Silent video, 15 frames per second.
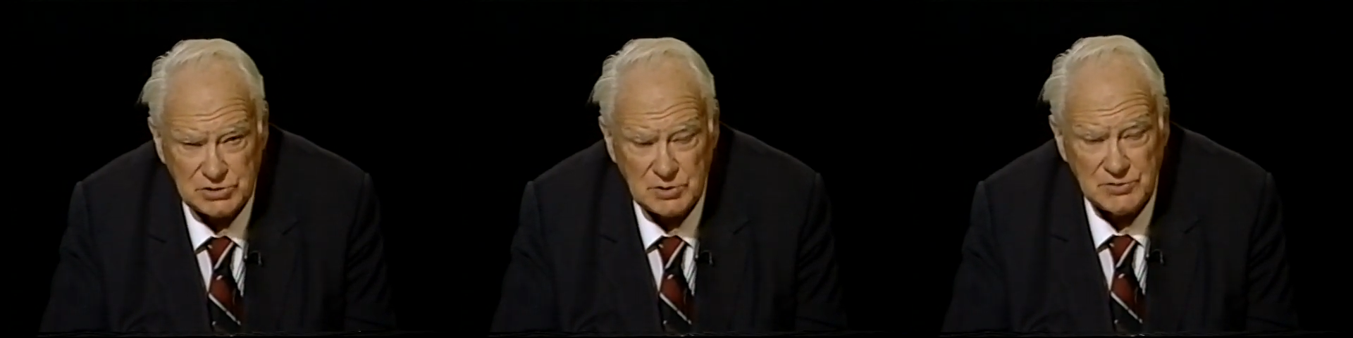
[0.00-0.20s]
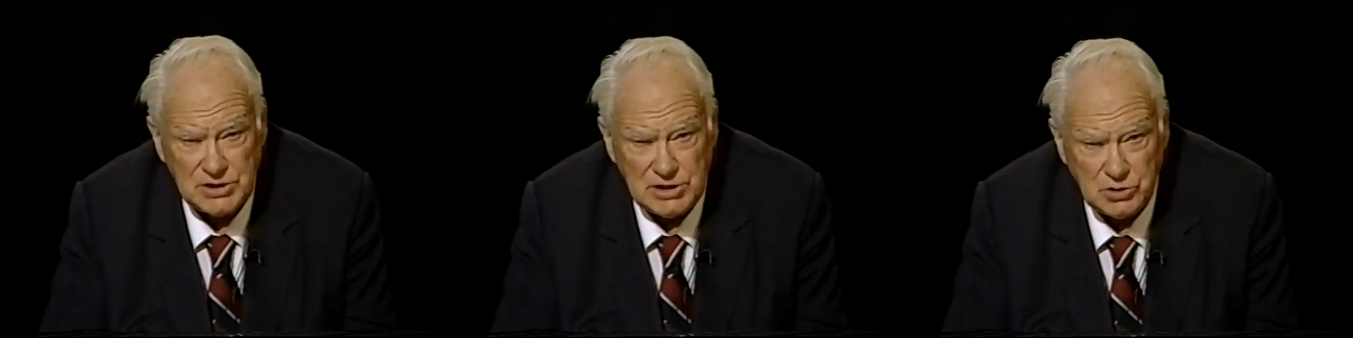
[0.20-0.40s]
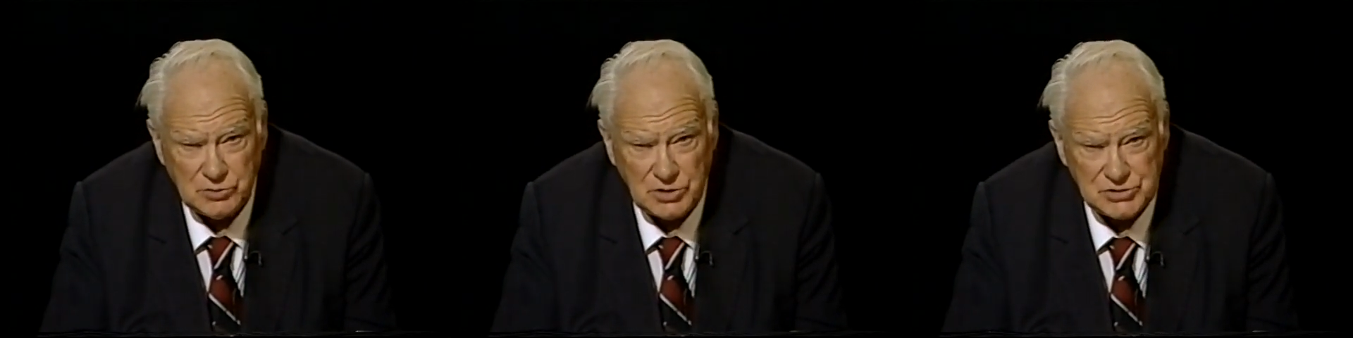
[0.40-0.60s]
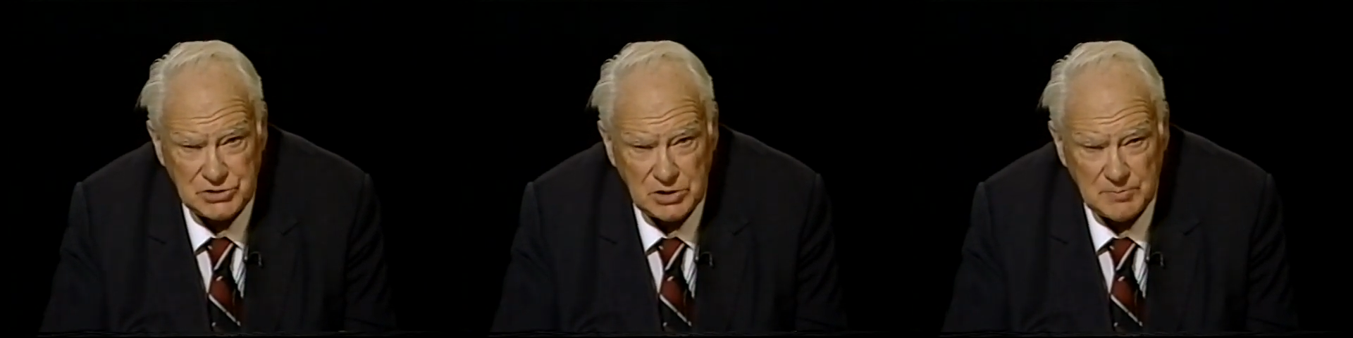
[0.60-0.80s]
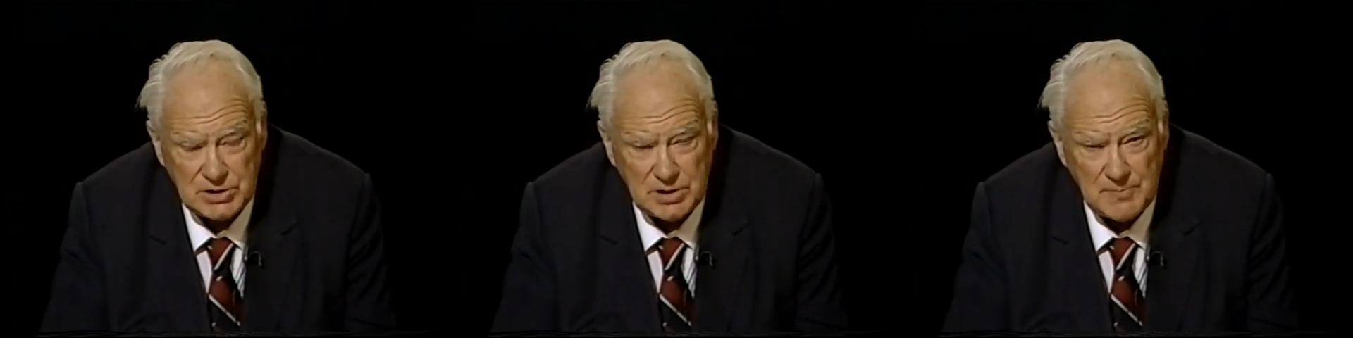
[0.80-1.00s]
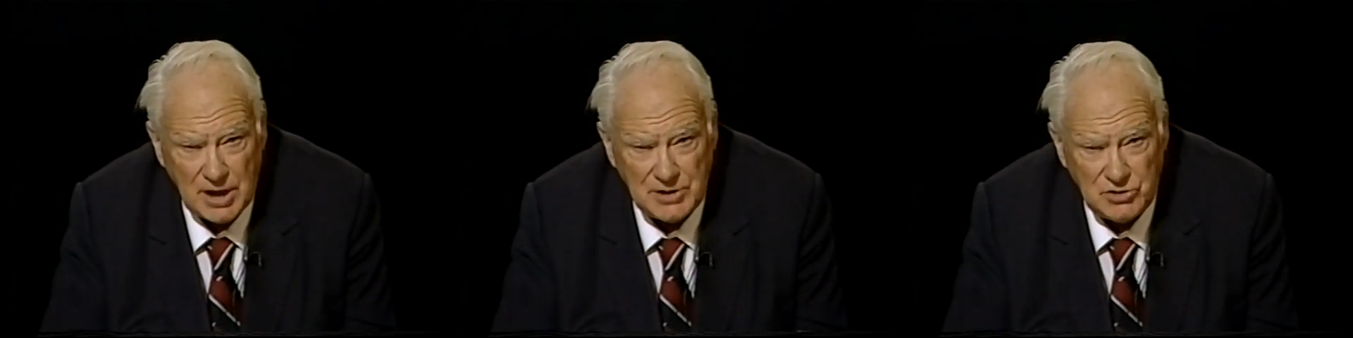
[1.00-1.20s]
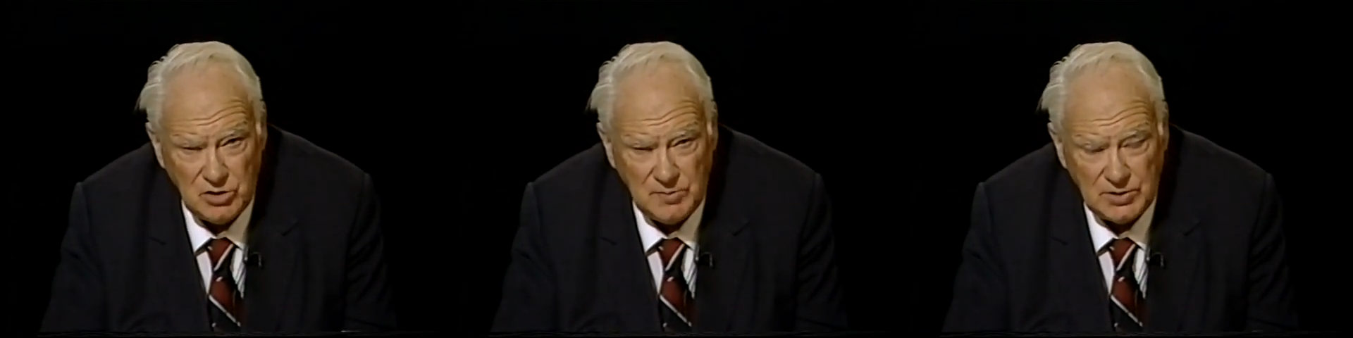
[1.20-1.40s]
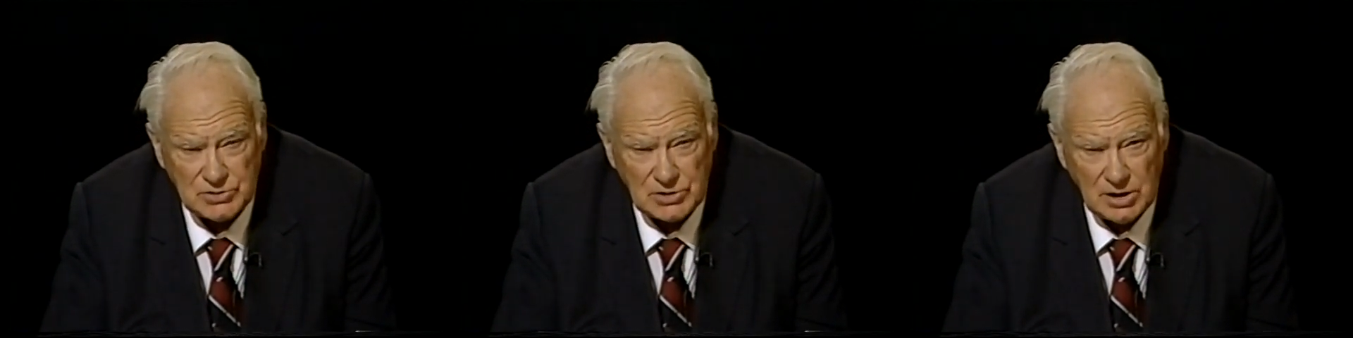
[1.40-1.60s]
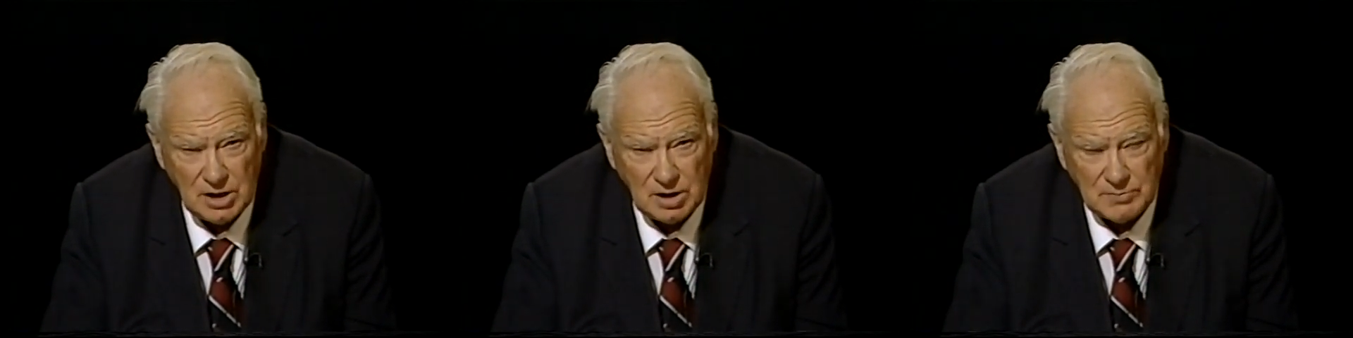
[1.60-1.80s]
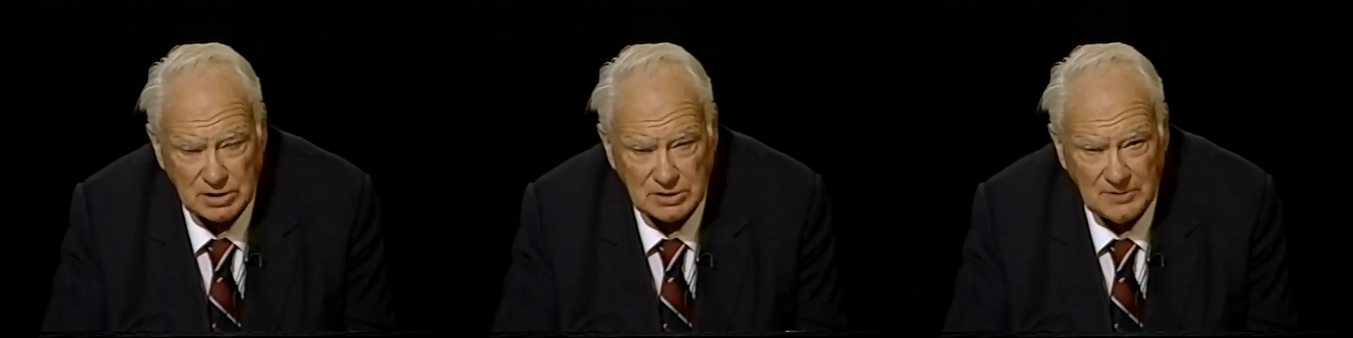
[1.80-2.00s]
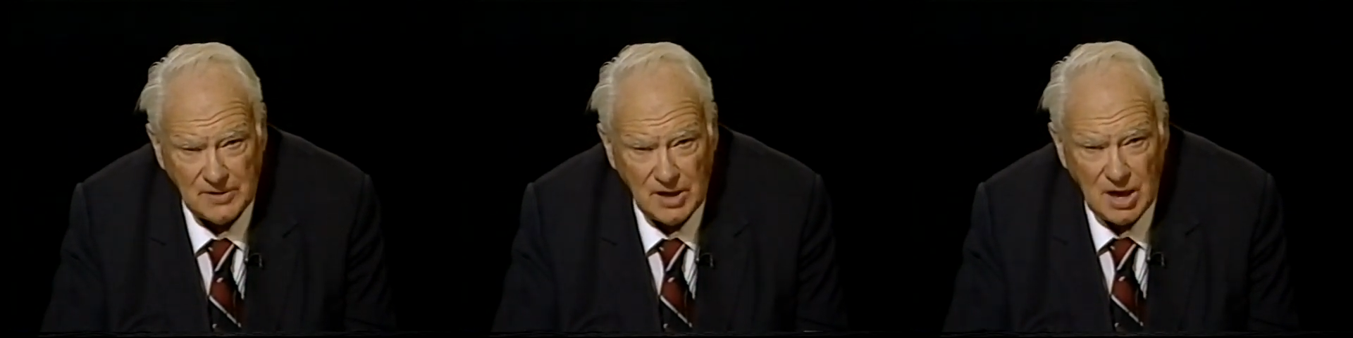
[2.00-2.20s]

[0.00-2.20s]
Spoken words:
So it's interesting, but it's by no means alarming.